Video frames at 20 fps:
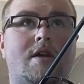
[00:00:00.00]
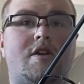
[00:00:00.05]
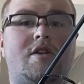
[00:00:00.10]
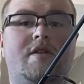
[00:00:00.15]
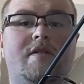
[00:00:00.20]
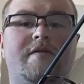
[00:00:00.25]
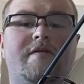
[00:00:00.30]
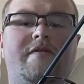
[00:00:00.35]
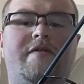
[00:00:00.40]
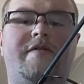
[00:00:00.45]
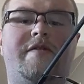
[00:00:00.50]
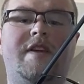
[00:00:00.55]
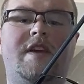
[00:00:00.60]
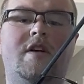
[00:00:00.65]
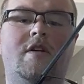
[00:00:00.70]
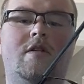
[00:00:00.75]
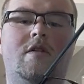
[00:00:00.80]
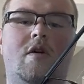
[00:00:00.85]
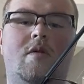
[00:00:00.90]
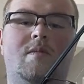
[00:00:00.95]
You can
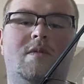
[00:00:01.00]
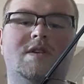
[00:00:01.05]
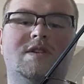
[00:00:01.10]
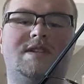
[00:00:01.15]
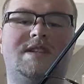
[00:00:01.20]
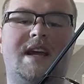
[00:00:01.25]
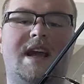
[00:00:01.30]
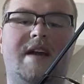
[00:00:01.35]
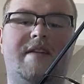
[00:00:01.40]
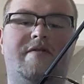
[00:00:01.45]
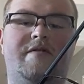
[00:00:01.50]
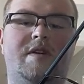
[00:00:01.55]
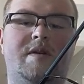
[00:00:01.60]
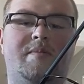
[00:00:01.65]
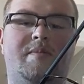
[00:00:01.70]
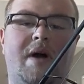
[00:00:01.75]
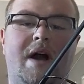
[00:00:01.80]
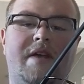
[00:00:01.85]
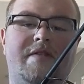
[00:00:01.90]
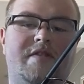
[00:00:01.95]
feel almost
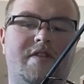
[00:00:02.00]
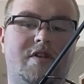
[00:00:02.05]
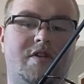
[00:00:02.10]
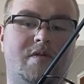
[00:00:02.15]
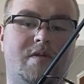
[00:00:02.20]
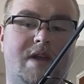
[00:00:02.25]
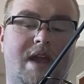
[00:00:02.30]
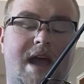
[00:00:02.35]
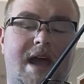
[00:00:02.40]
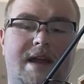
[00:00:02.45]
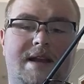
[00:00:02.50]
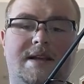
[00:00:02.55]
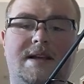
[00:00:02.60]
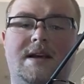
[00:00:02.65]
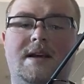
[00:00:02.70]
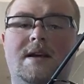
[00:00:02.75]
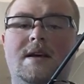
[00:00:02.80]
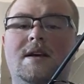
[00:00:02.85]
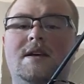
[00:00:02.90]
every bite that you get.